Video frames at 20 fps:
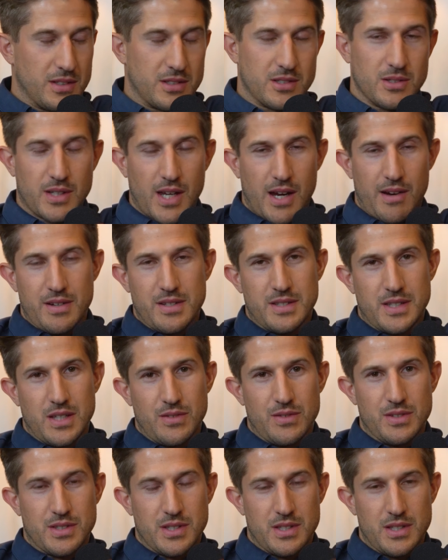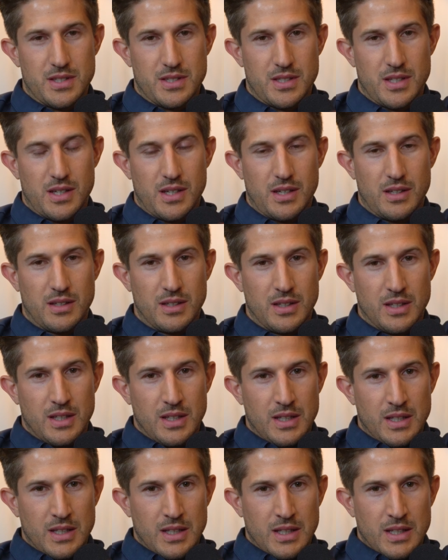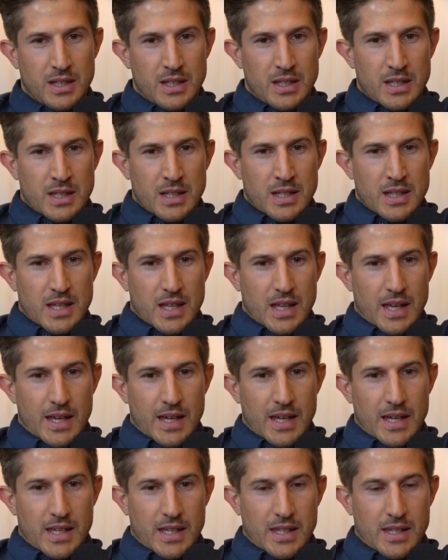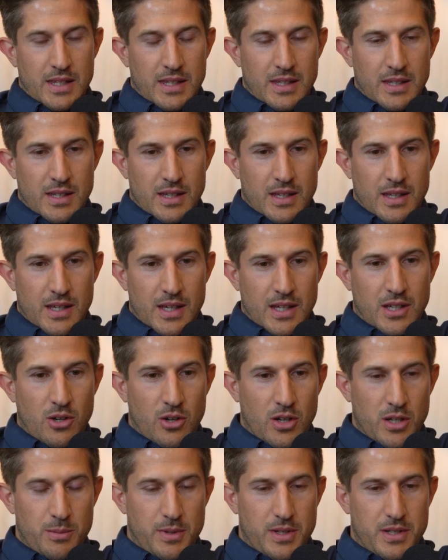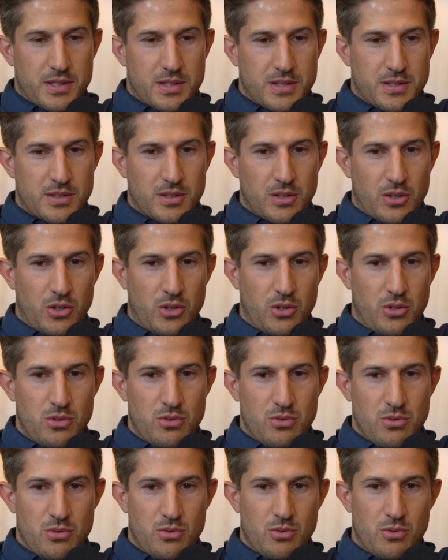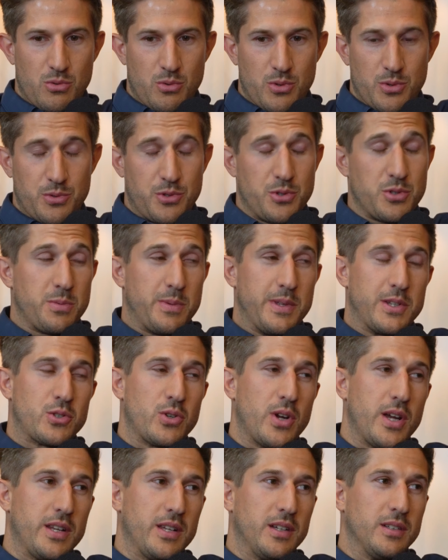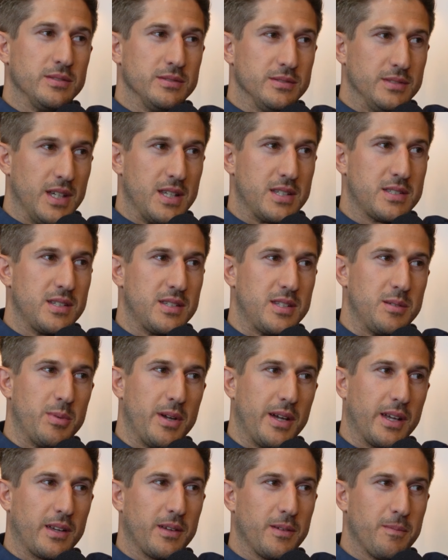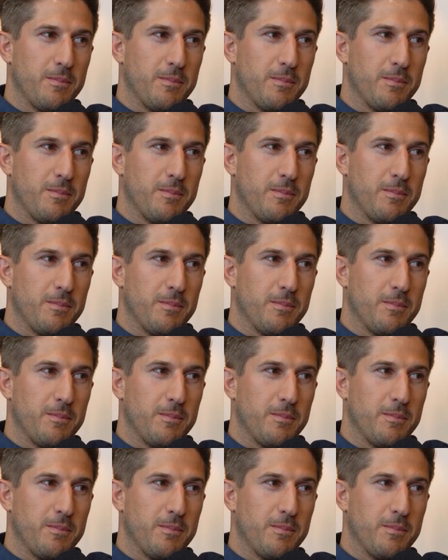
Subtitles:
So Gary Stevenson is a economist who used to be a trader at Citibank.